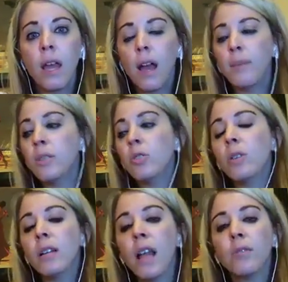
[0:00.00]
I mean, you
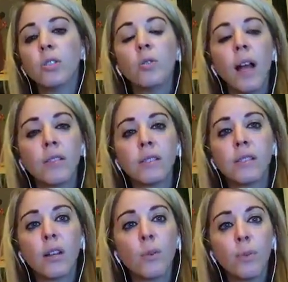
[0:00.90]
can have two
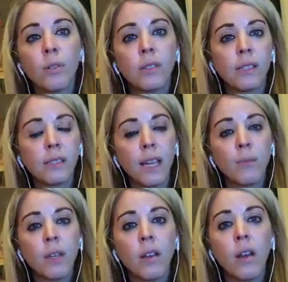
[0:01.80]
houses that are built in the
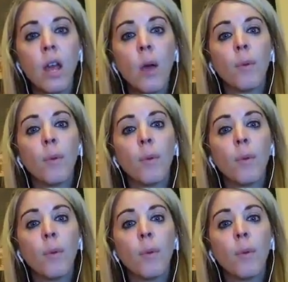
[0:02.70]
same year,